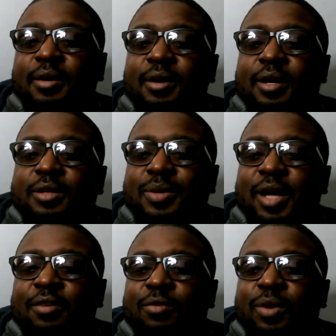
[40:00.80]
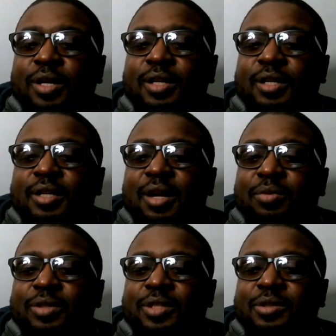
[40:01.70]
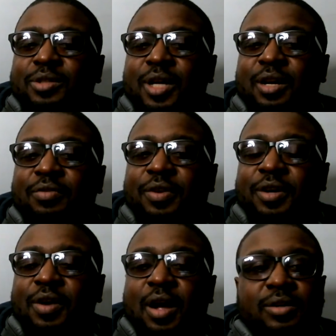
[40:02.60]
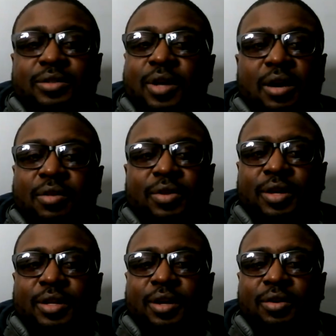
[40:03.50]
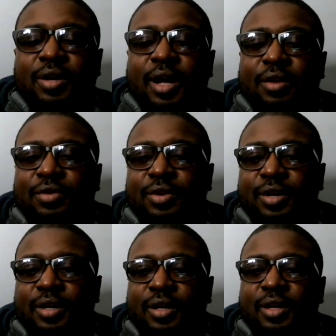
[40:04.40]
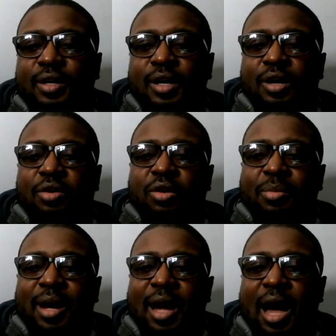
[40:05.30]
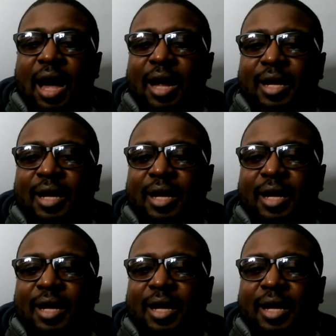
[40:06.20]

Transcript: because we have one that we're still trying to figure out. So I don't think they're going after a quarterback high.